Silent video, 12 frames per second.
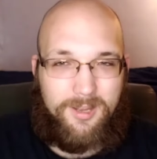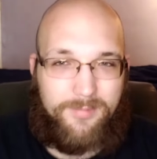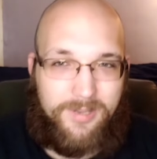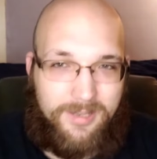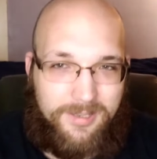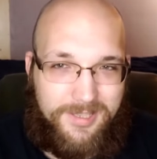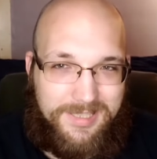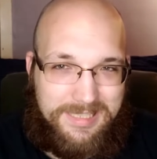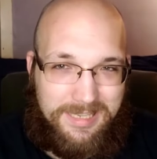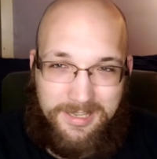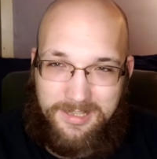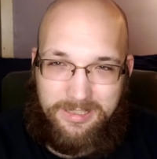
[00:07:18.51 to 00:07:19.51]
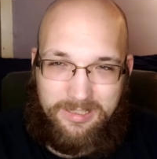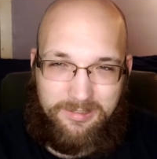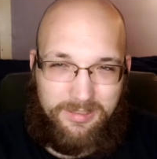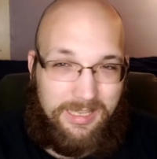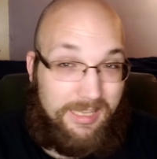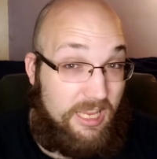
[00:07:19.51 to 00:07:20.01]
Because
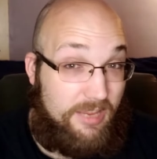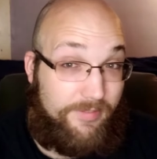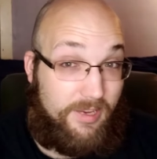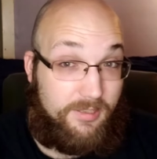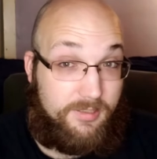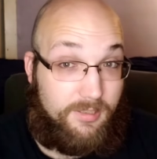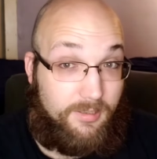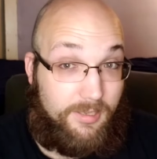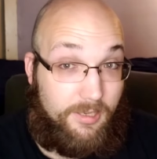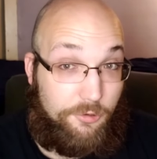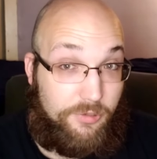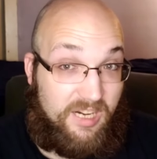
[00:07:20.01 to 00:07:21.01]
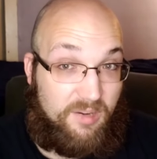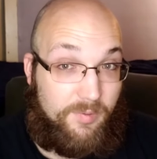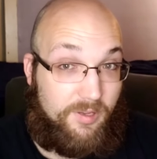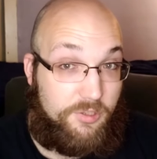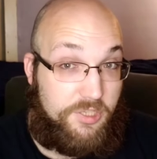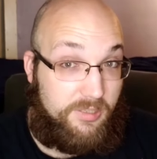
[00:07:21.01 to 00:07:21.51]
a lot of fans didn't like Dragon
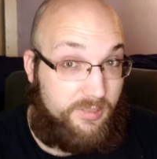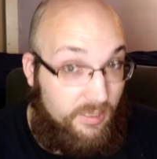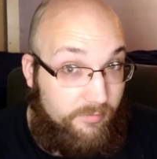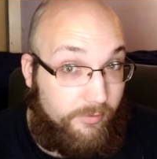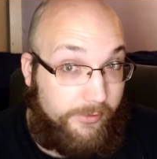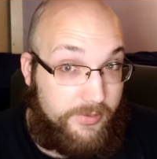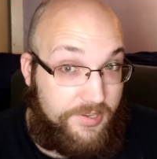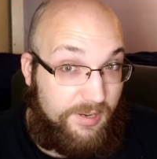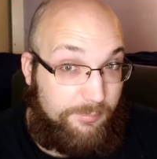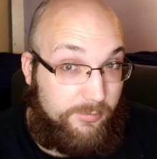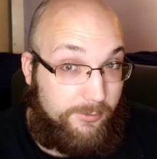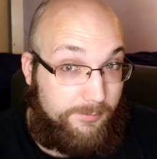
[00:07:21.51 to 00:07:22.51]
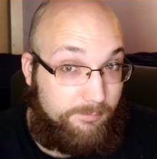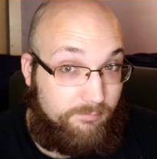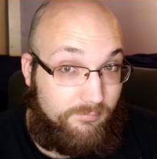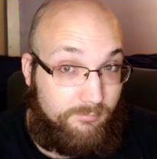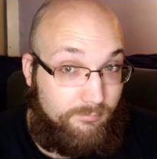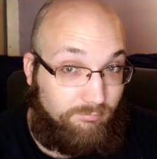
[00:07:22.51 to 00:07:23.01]
Ball GT, for example.
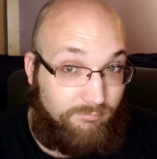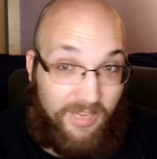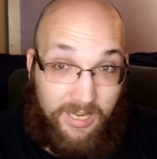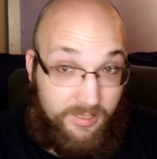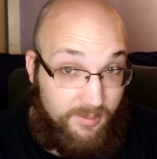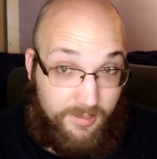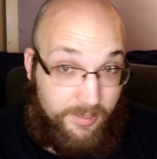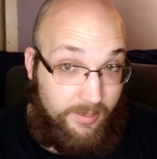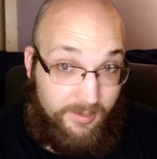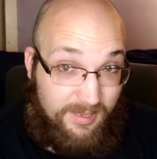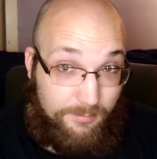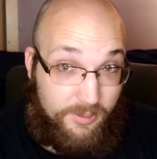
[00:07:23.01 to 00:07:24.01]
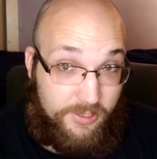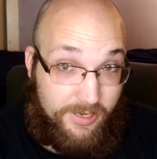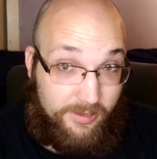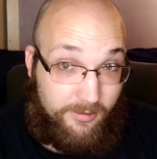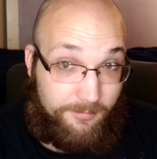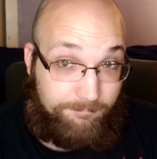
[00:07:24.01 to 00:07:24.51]
I didn't like it that much
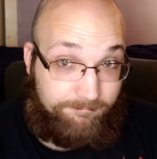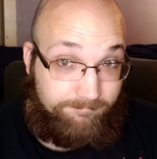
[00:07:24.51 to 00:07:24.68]
either.